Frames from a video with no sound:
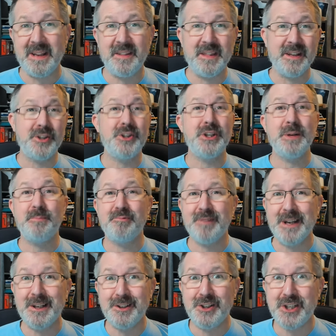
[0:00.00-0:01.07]
in the
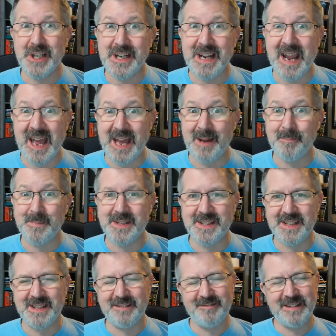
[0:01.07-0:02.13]
Gibbering GM
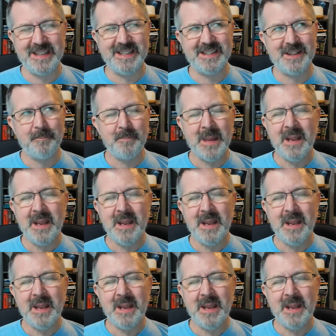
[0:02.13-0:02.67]
series.